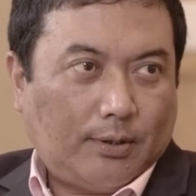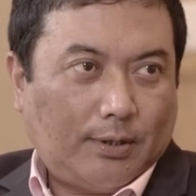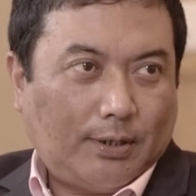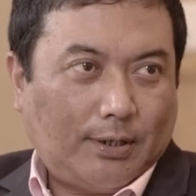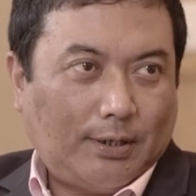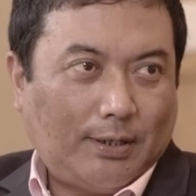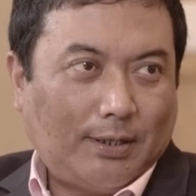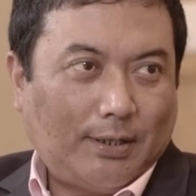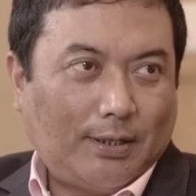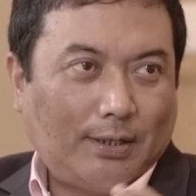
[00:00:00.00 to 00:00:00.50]

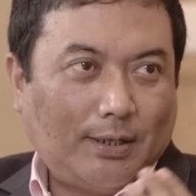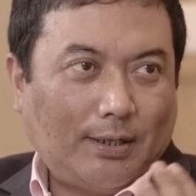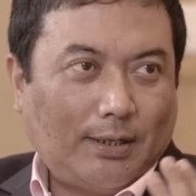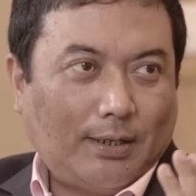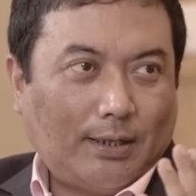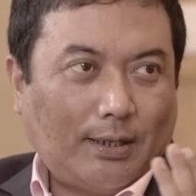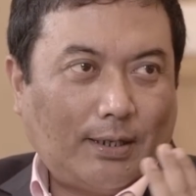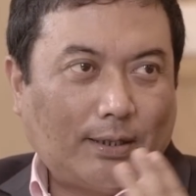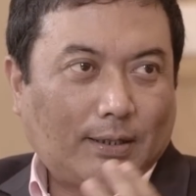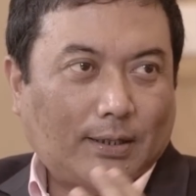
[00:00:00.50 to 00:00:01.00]
in
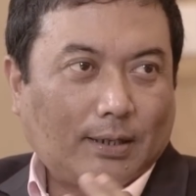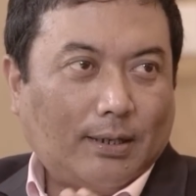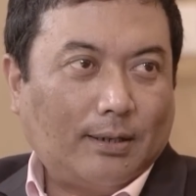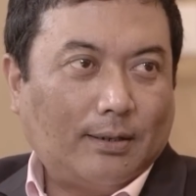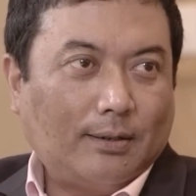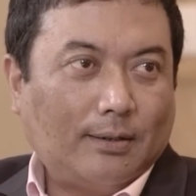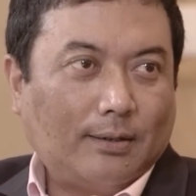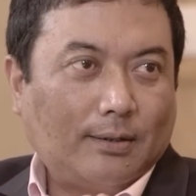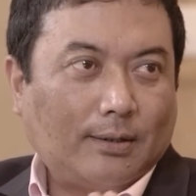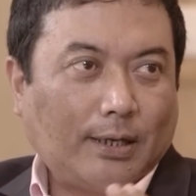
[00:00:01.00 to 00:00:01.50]
the
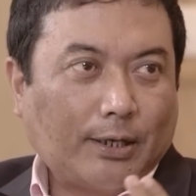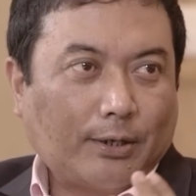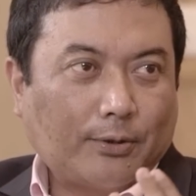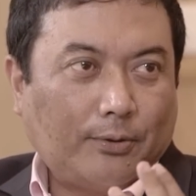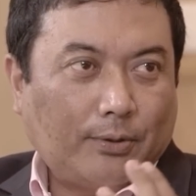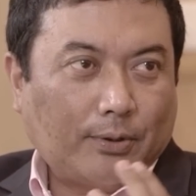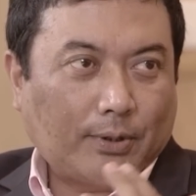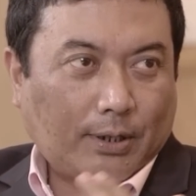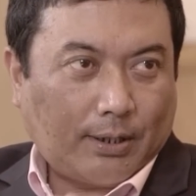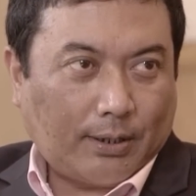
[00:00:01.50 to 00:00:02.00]
entire
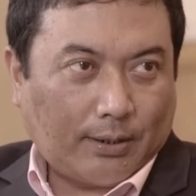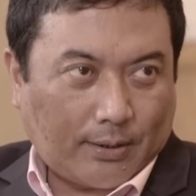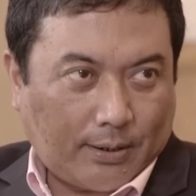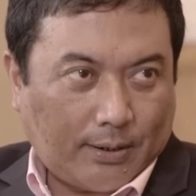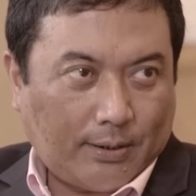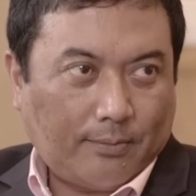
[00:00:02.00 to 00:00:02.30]
Lykor area.